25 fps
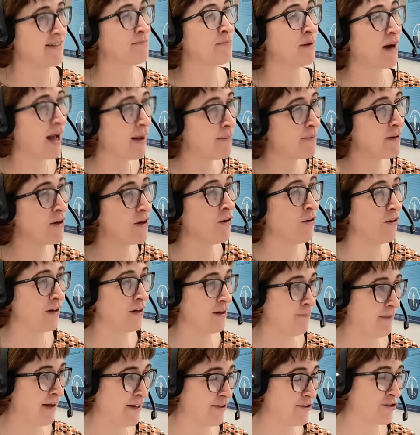it's probably
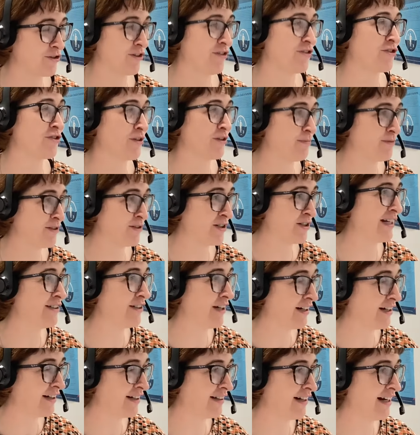all about transcription and
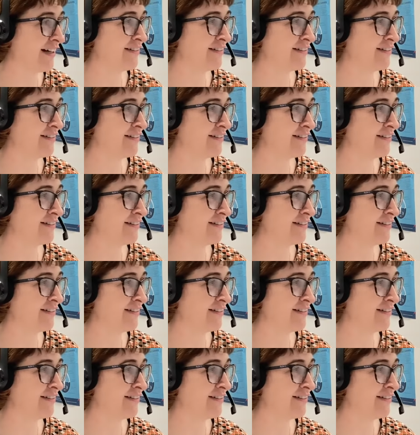or,